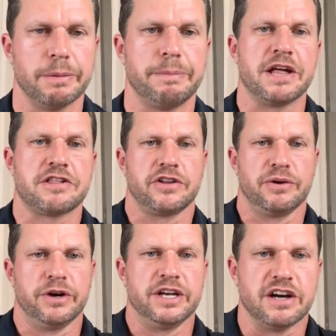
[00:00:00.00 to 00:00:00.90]
But basically
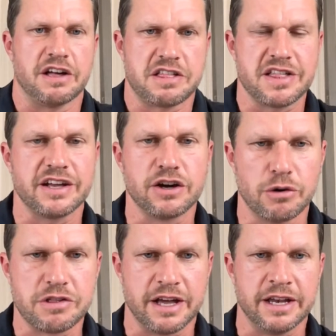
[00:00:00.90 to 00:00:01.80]
what he does is he
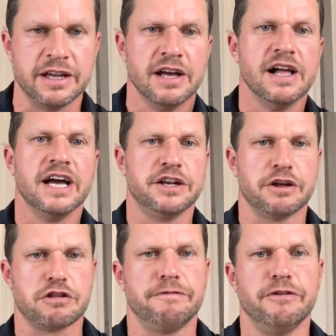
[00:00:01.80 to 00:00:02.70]
goes in, he
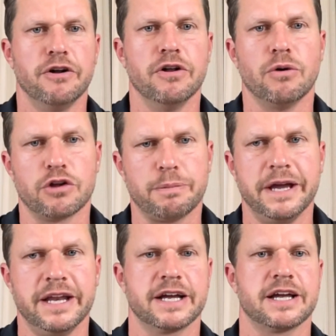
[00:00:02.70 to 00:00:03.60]
does a full
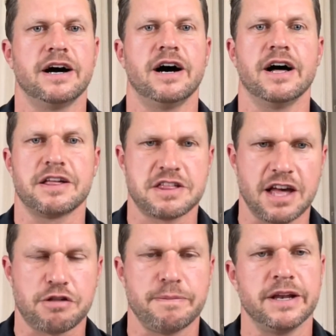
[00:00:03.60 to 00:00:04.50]
orthopedic
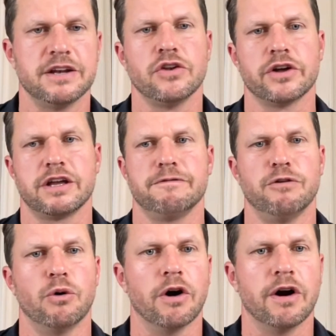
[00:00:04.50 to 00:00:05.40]
assessment looking
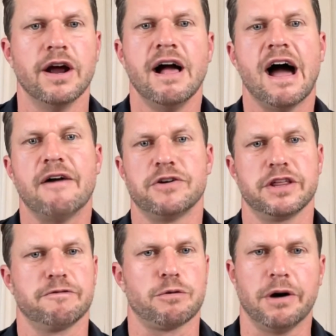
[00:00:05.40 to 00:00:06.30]
for
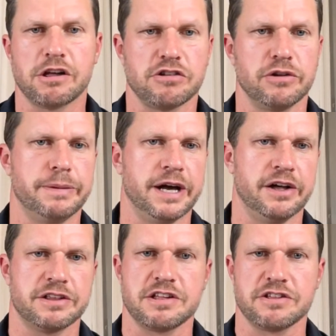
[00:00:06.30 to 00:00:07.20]
everything from muscle
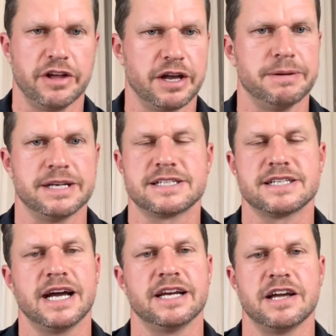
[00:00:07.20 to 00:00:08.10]
imbalances, ligament
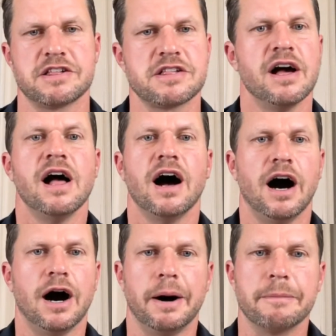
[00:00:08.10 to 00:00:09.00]
tightness,
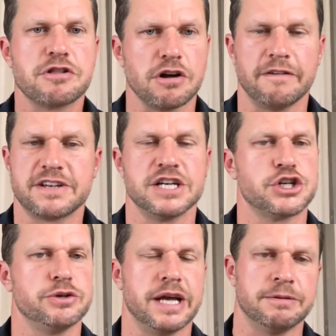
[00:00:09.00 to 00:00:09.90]
soft
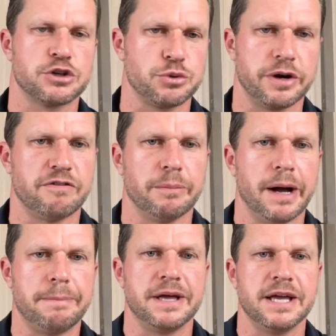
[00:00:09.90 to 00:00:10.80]
tissue damage, whatever it
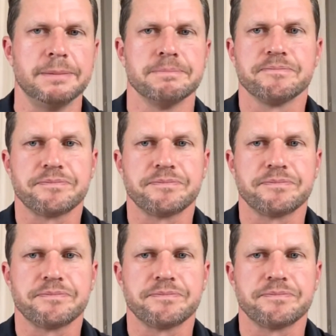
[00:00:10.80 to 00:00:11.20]
might be.